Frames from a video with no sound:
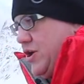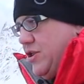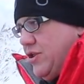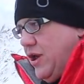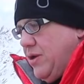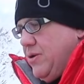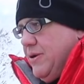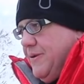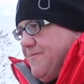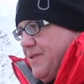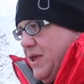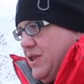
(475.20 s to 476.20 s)
can do.
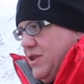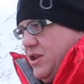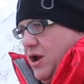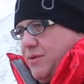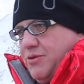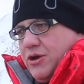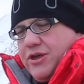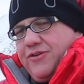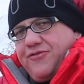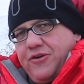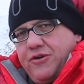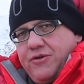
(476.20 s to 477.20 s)
You know, I'm looking
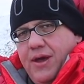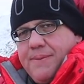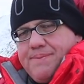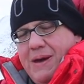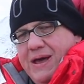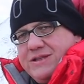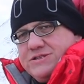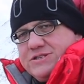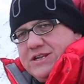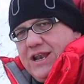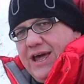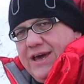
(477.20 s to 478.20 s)
for patterns
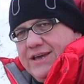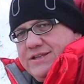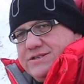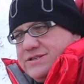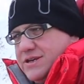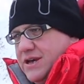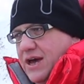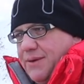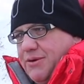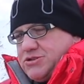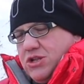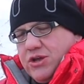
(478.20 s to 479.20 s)
and lines.
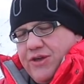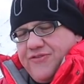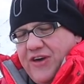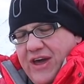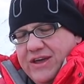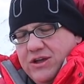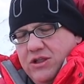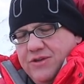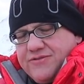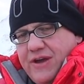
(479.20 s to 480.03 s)
I'm also looking for angle of